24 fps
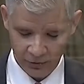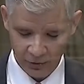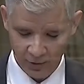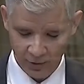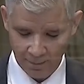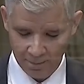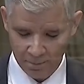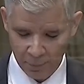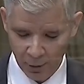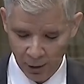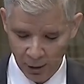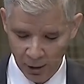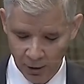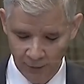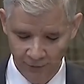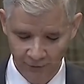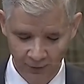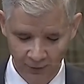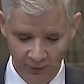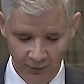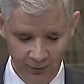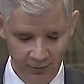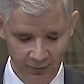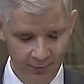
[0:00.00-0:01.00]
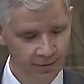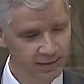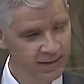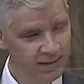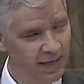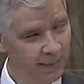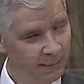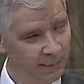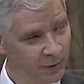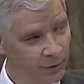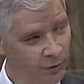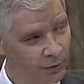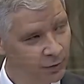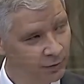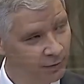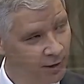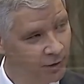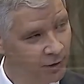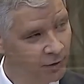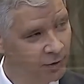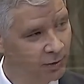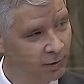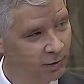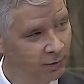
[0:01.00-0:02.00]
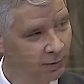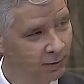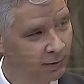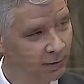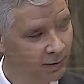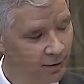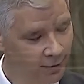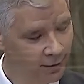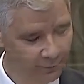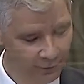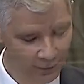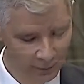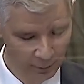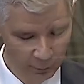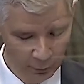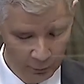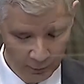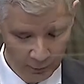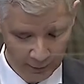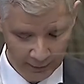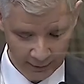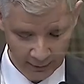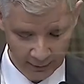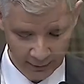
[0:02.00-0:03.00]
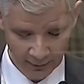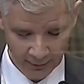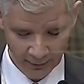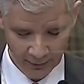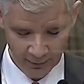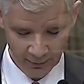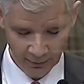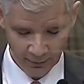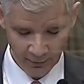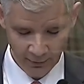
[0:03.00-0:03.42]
is a perfect demonstration of the point.